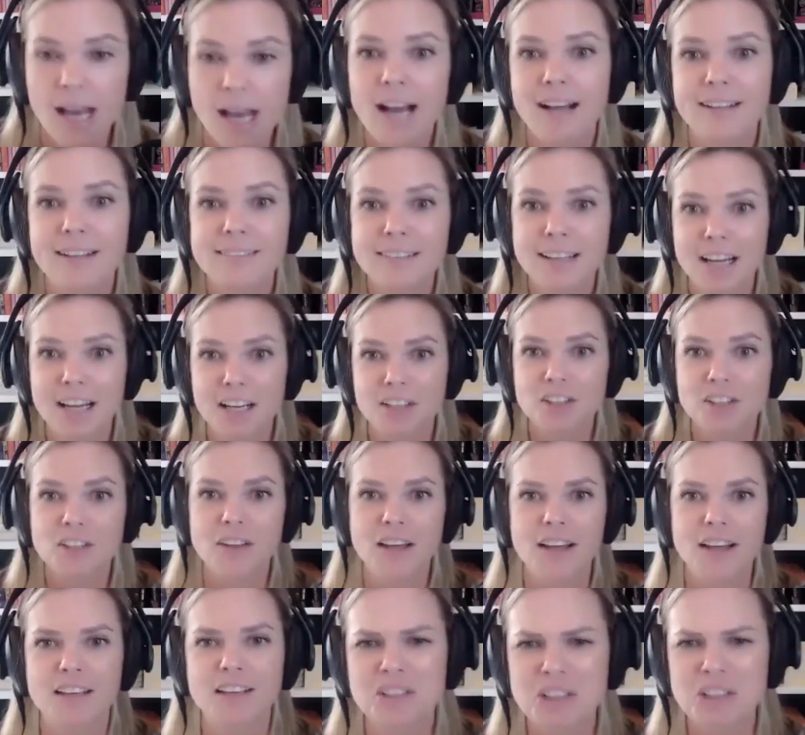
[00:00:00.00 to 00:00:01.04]
And then you're
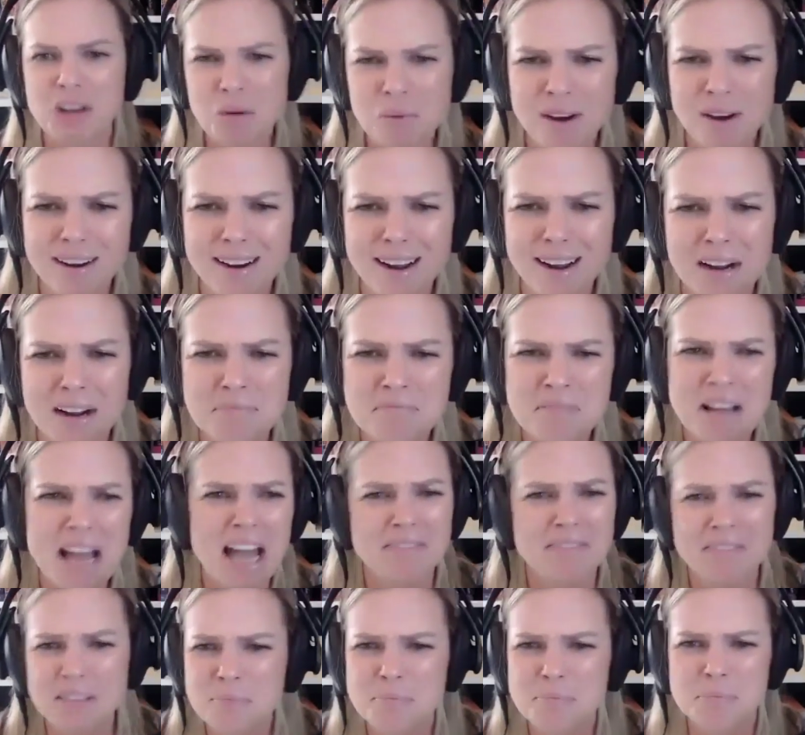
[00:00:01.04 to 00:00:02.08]
like, you know what? I'm
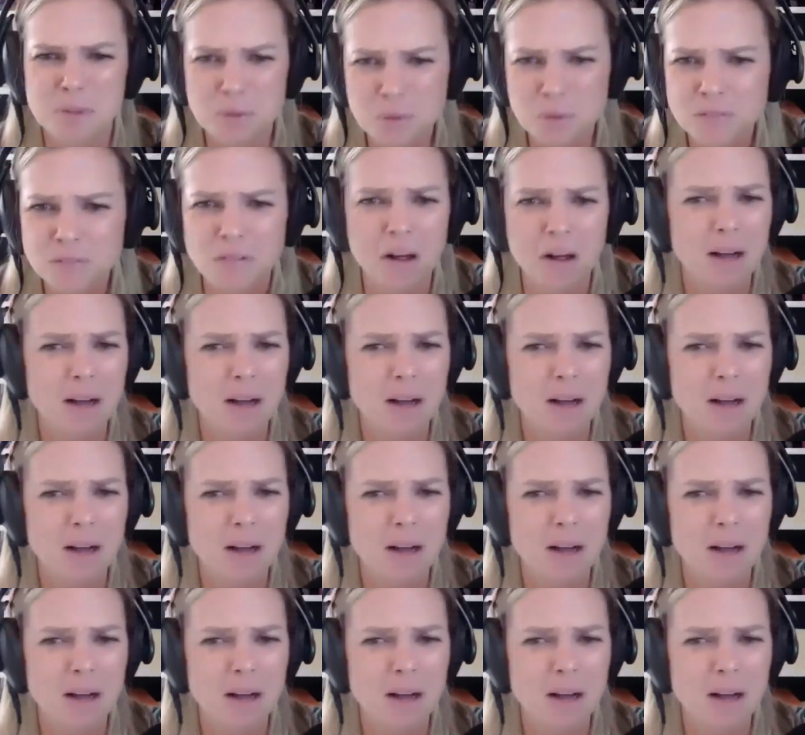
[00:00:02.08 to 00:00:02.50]
effing beautiful.